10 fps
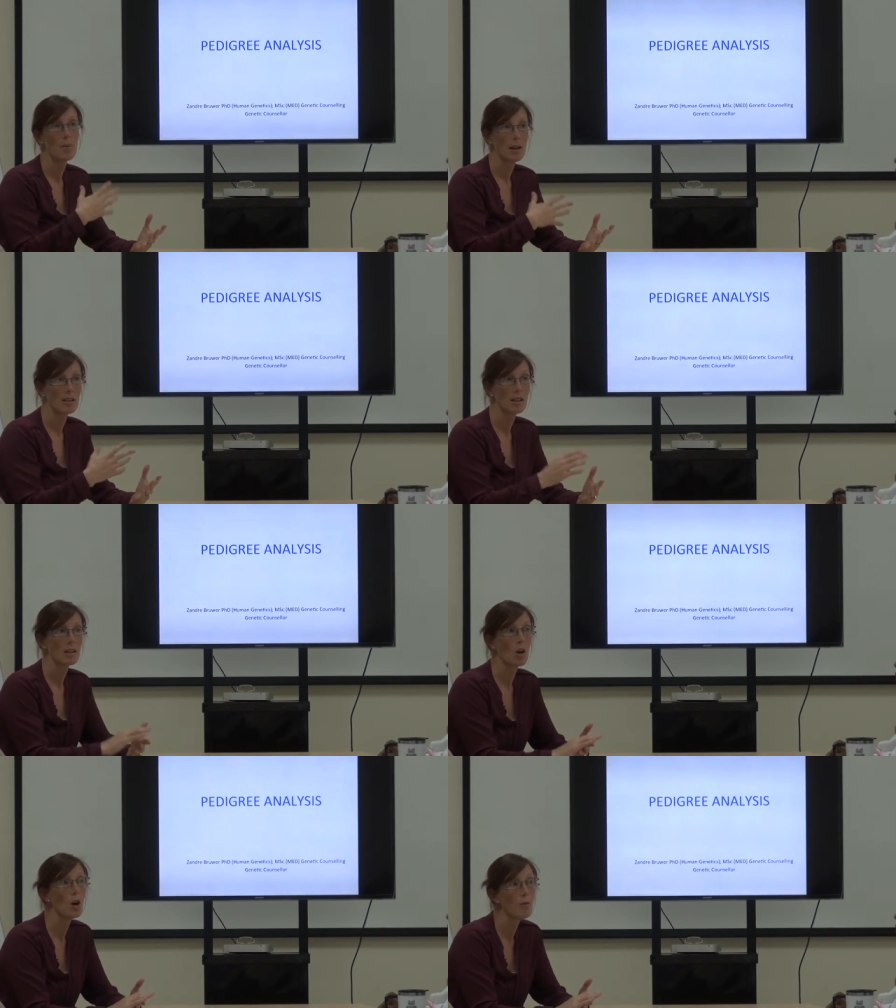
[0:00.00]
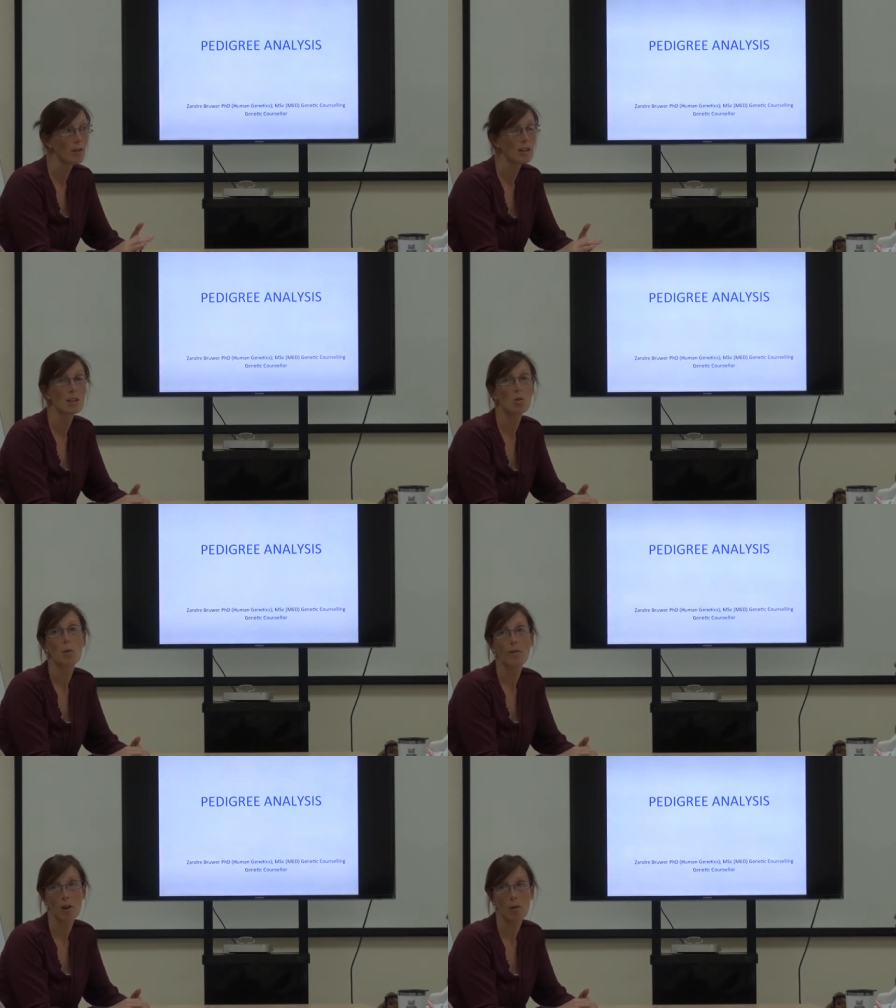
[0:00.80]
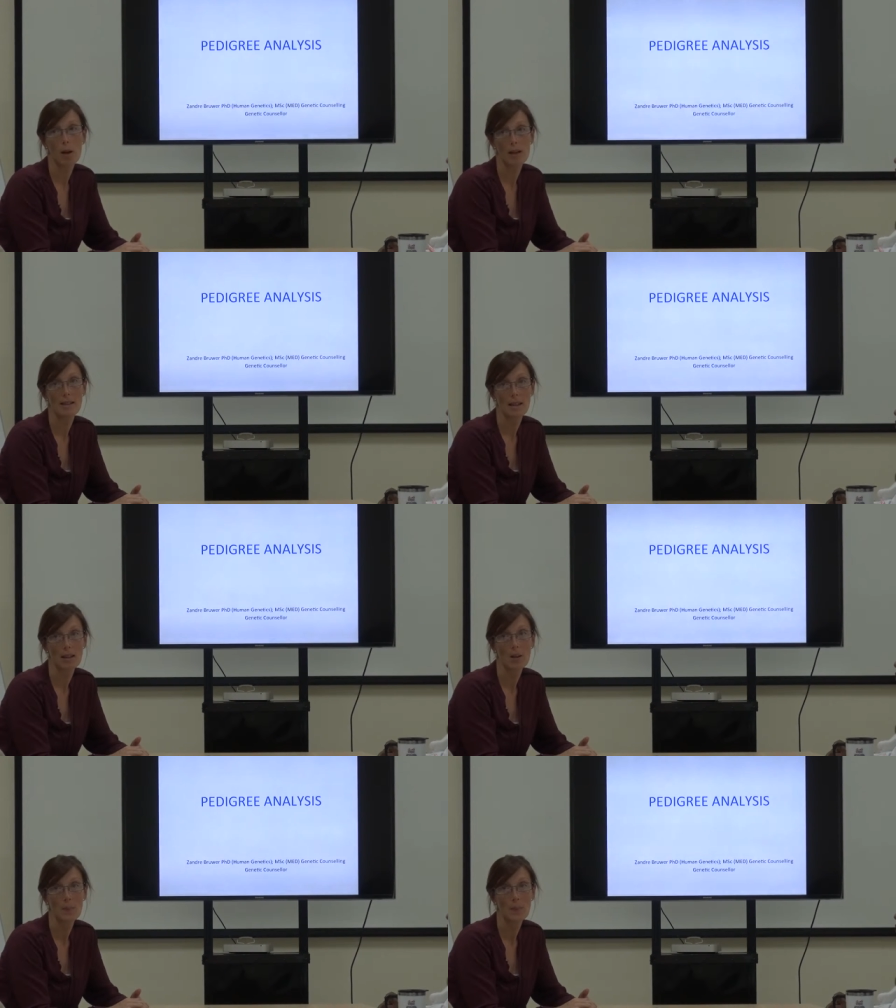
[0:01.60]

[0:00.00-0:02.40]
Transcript: but I think hopefully this will be very basic.